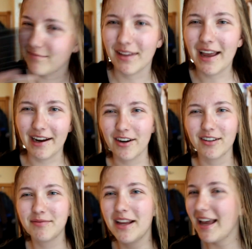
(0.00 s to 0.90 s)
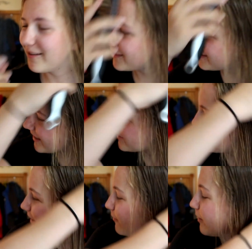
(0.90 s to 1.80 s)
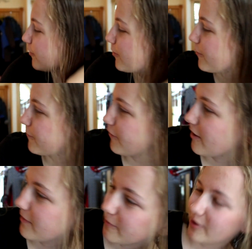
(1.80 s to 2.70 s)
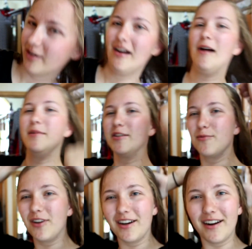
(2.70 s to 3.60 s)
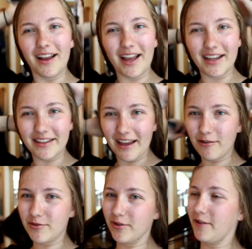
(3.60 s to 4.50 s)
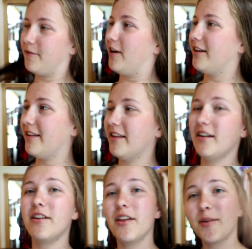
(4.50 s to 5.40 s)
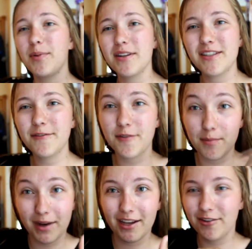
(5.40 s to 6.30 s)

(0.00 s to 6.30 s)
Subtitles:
hair. And we talked about like where we were from and what our hobbies were, and that was really fun. And then another person from my